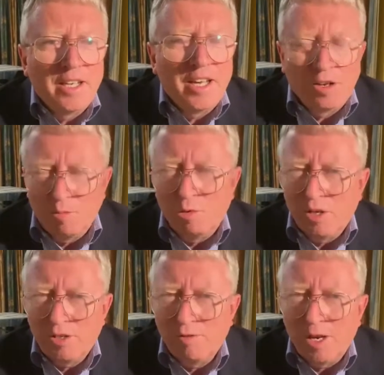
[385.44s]
And I'm
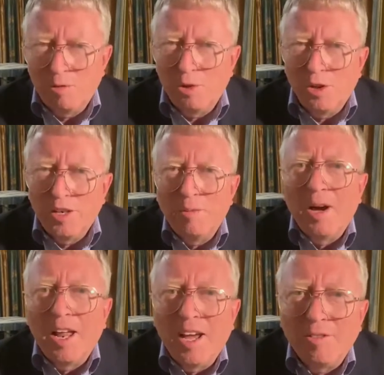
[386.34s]
always available on
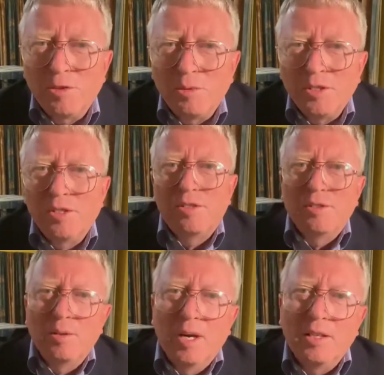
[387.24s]
email afterwards
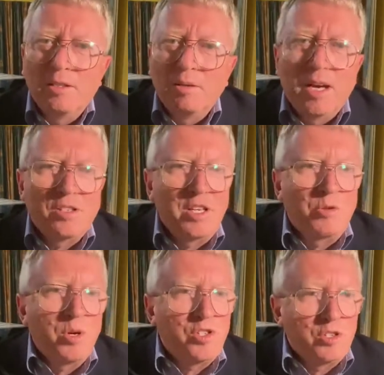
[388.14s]
to ask any
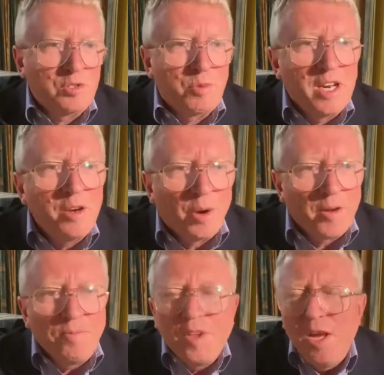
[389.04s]
questions. But
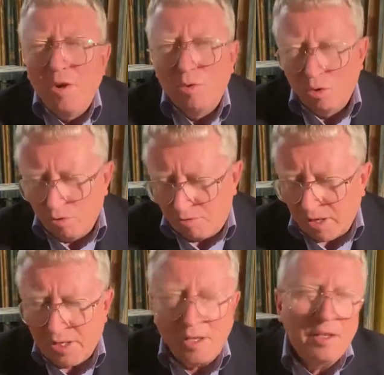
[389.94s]
anyway, we're all
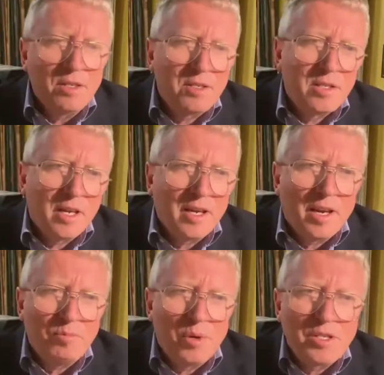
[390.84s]
facing this
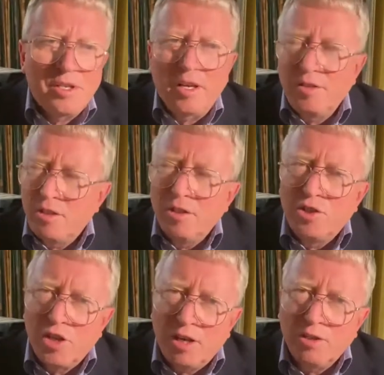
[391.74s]
unprecedented
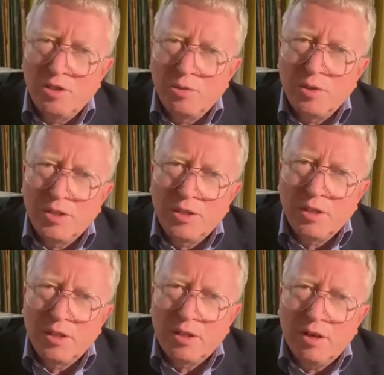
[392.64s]
challenge with
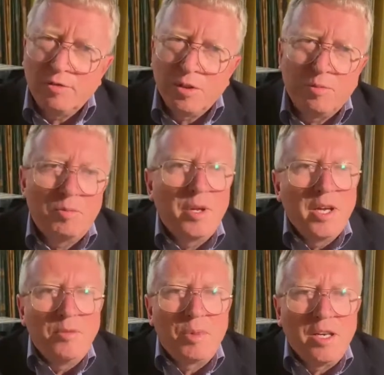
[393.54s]
the COVID
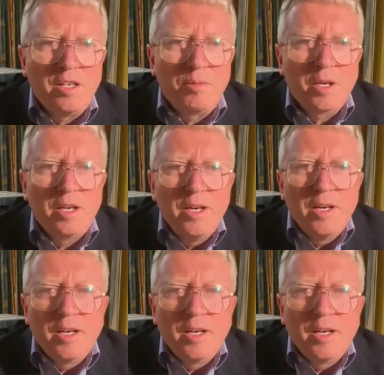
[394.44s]
pandemic.